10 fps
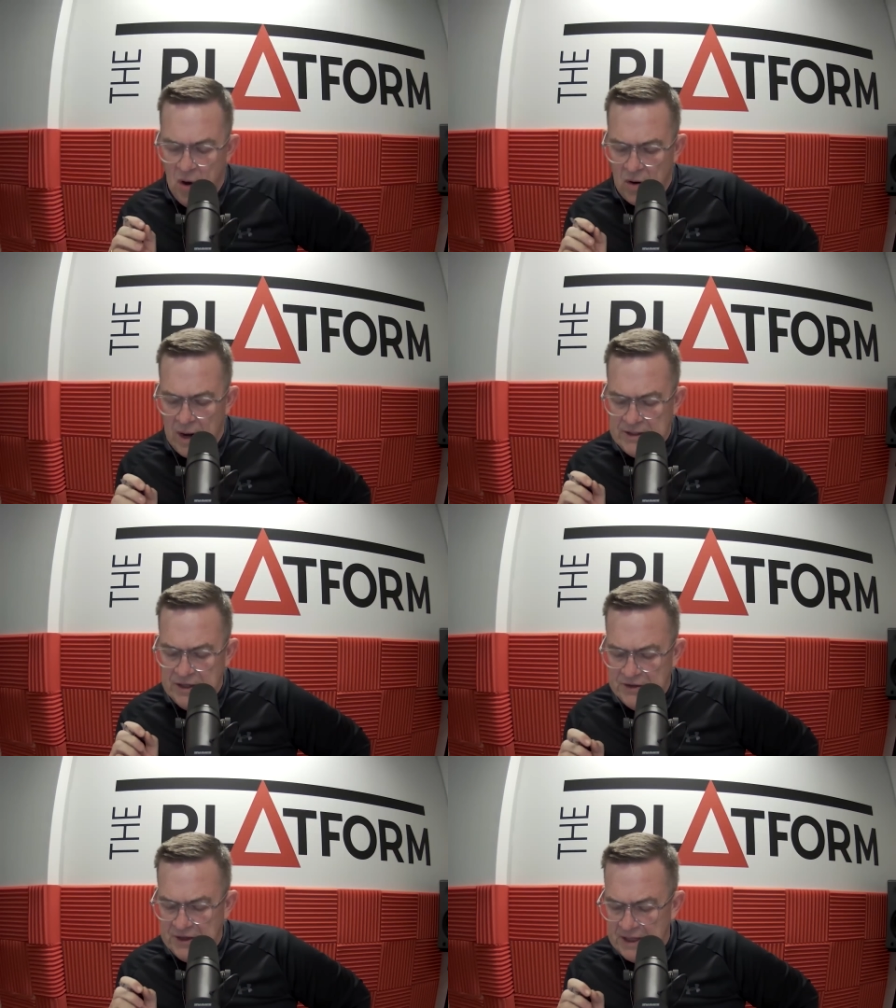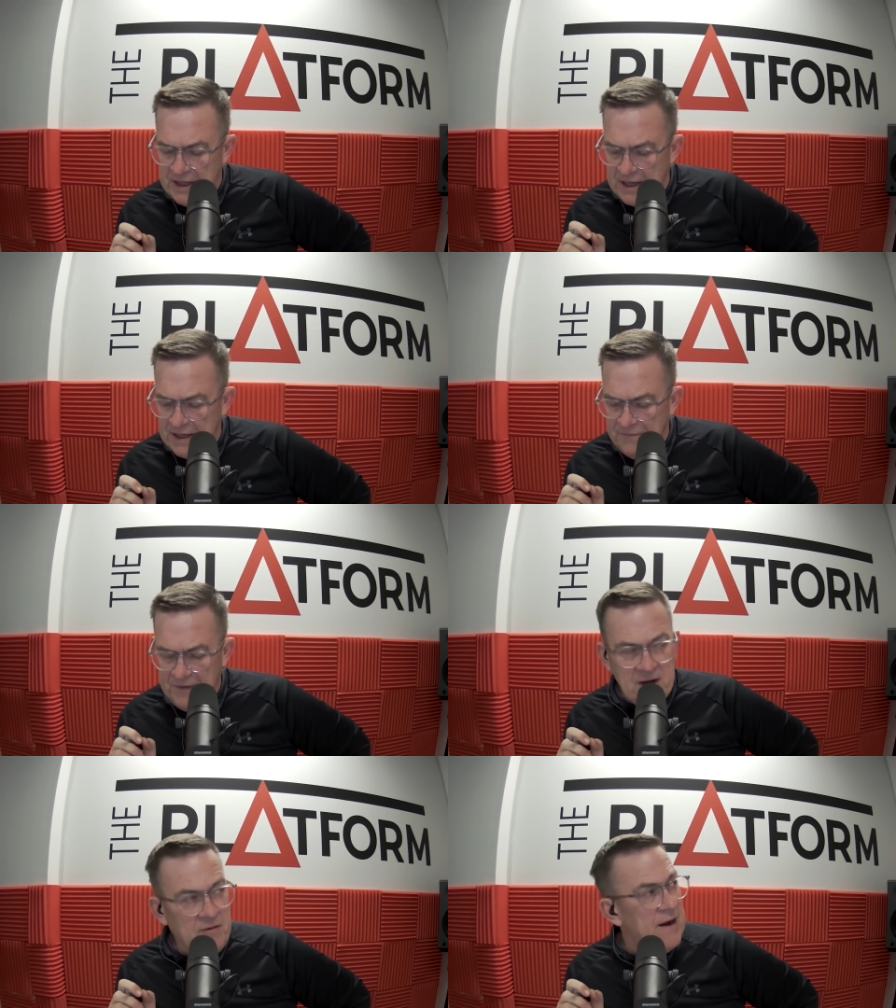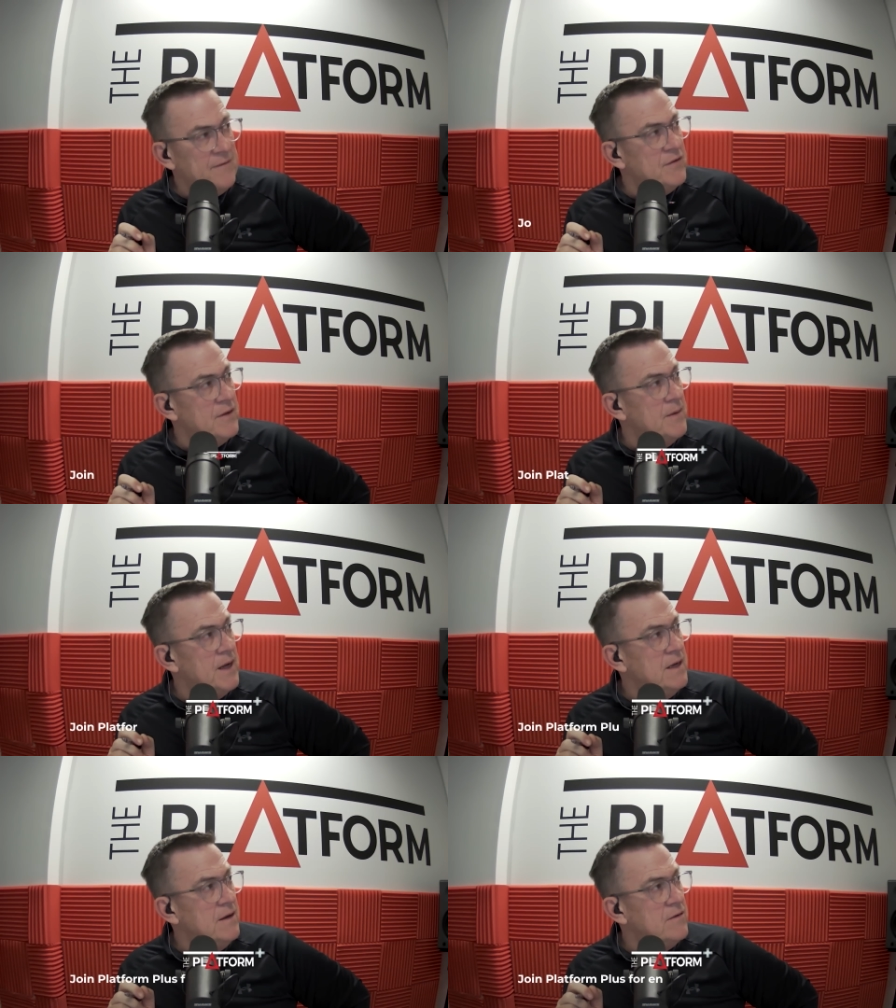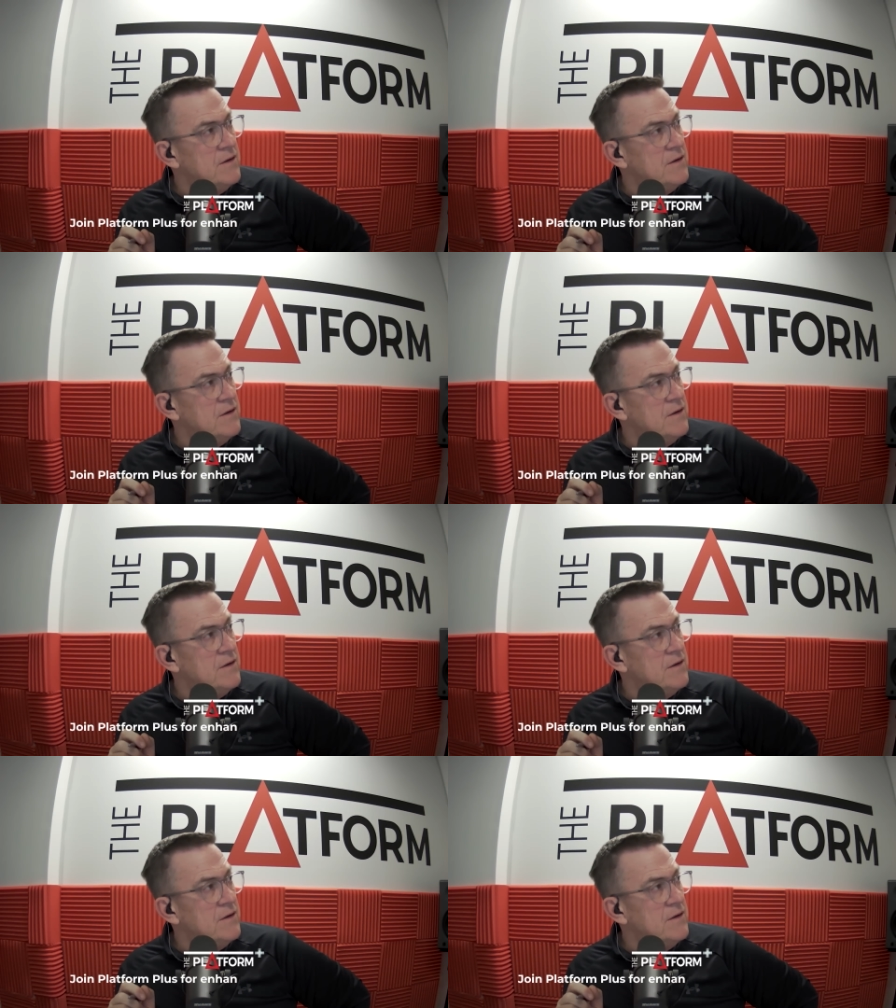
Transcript: All right. Do you think you're getting a fair crack from the media,